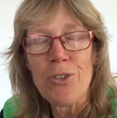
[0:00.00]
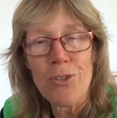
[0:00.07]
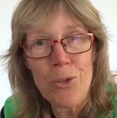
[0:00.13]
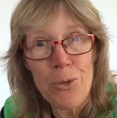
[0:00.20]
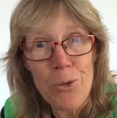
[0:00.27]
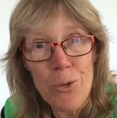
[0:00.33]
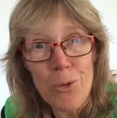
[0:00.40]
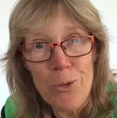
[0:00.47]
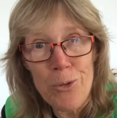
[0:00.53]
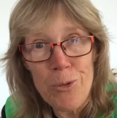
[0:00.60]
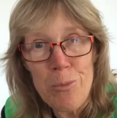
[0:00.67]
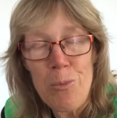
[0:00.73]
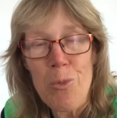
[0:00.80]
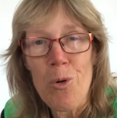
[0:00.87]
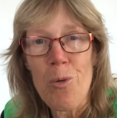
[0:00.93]
to use
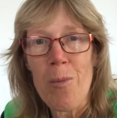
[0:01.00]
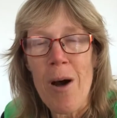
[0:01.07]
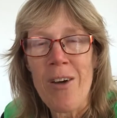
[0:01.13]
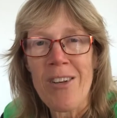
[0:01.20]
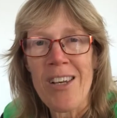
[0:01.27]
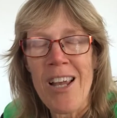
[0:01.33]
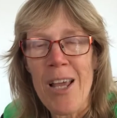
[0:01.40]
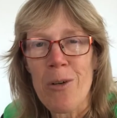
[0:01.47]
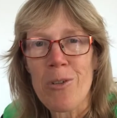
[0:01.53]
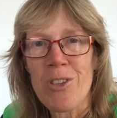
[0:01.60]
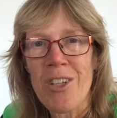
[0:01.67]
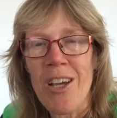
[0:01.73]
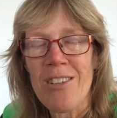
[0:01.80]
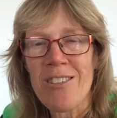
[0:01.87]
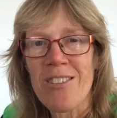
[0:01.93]
more Māori language
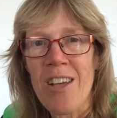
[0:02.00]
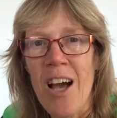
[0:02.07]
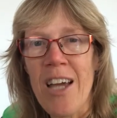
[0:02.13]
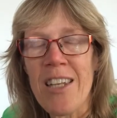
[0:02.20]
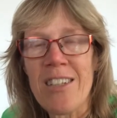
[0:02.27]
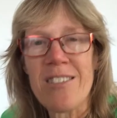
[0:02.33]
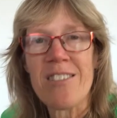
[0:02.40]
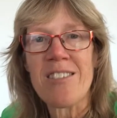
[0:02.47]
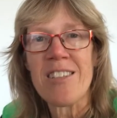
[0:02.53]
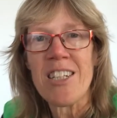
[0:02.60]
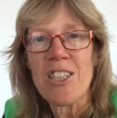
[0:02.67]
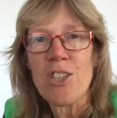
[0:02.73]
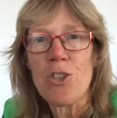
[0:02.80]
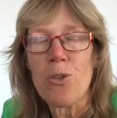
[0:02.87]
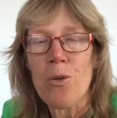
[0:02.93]
outside,
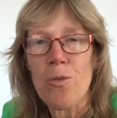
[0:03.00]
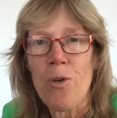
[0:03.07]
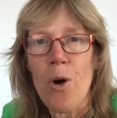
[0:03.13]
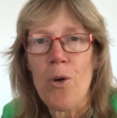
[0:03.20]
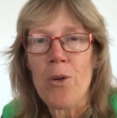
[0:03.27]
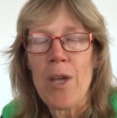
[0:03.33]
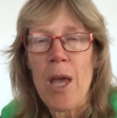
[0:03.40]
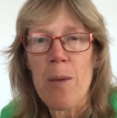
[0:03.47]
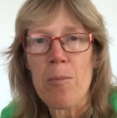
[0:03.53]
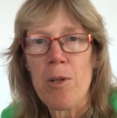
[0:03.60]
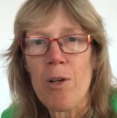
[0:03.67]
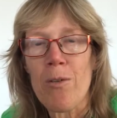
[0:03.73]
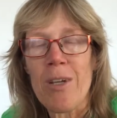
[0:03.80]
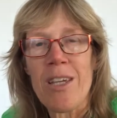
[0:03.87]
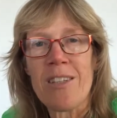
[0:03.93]
extend your
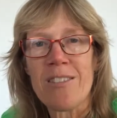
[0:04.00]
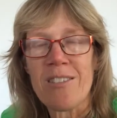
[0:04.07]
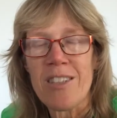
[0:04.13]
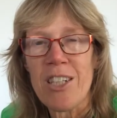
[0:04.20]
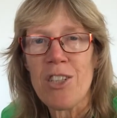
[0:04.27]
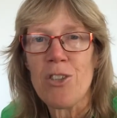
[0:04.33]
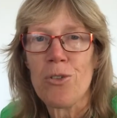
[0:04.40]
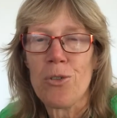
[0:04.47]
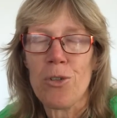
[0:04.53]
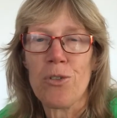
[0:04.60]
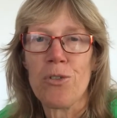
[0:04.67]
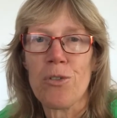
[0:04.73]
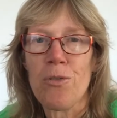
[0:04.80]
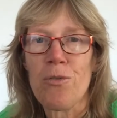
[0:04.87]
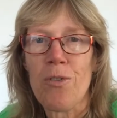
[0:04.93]
vocabulary, extend your
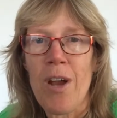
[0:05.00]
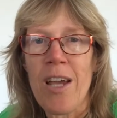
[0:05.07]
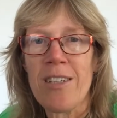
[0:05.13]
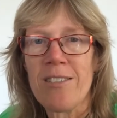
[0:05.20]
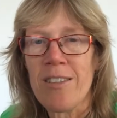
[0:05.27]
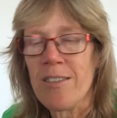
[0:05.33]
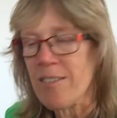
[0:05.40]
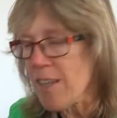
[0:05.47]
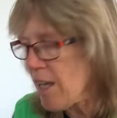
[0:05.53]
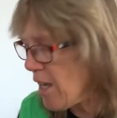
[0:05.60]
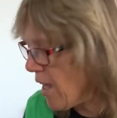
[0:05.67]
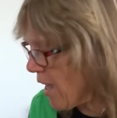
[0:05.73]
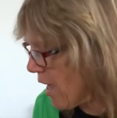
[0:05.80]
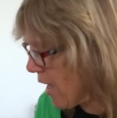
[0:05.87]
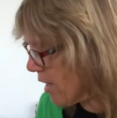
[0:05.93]
use of phrases,
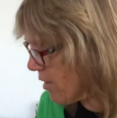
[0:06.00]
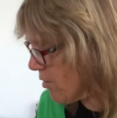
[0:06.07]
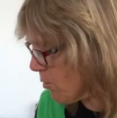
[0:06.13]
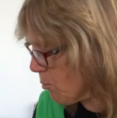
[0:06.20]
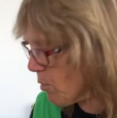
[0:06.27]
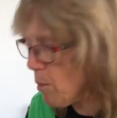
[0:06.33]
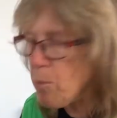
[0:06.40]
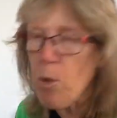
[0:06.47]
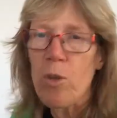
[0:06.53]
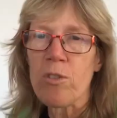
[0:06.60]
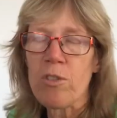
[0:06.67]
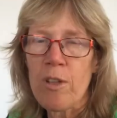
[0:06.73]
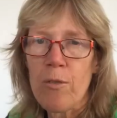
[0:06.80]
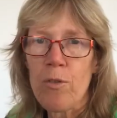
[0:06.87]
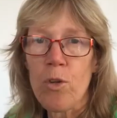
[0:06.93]
and the
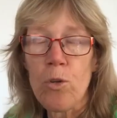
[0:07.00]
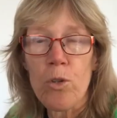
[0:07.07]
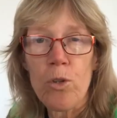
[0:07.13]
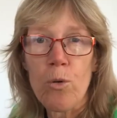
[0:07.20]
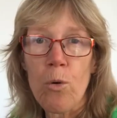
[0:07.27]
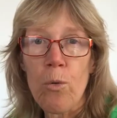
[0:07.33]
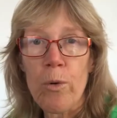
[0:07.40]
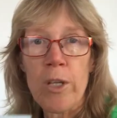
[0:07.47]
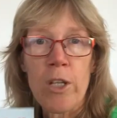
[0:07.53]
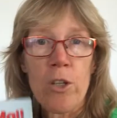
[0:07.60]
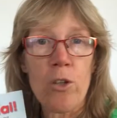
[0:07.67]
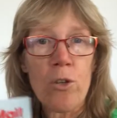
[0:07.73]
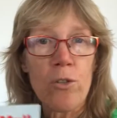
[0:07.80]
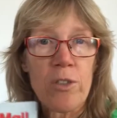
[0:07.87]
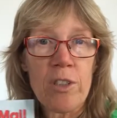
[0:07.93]
books, if you're already
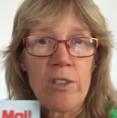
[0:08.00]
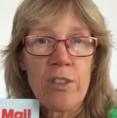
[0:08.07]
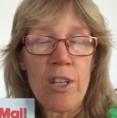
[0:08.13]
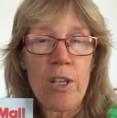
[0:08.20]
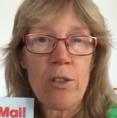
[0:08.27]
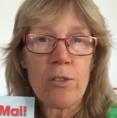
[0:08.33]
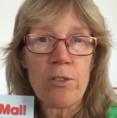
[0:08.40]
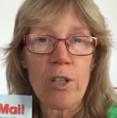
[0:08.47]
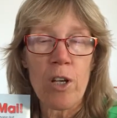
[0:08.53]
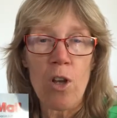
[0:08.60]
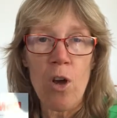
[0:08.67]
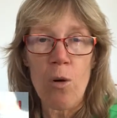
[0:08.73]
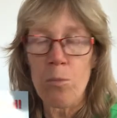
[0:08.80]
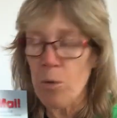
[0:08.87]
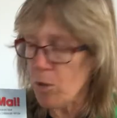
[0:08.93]
using Te Reo
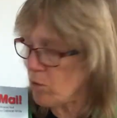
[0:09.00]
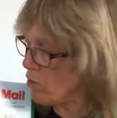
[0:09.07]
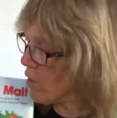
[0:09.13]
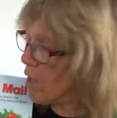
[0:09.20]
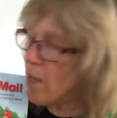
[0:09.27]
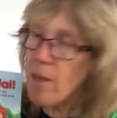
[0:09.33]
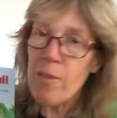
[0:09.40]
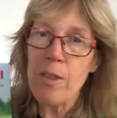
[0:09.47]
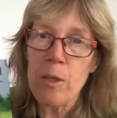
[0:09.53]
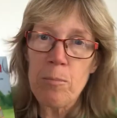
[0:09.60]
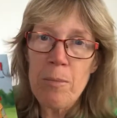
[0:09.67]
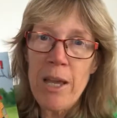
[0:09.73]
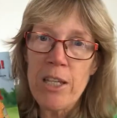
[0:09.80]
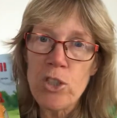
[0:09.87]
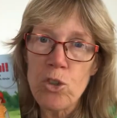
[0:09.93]
Singalong books, then
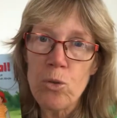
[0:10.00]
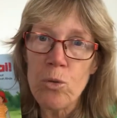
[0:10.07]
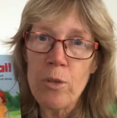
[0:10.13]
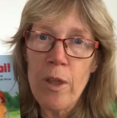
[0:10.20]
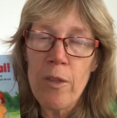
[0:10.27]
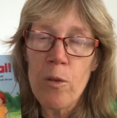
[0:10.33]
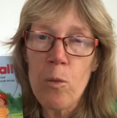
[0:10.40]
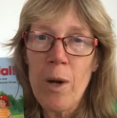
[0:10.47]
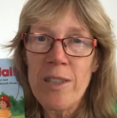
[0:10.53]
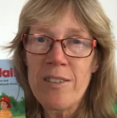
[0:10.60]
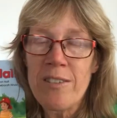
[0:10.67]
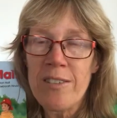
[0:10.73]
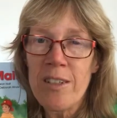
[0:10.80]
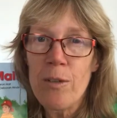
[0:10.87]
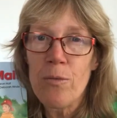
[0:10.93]
make sure that the
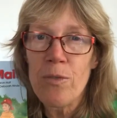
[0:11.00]
ones that are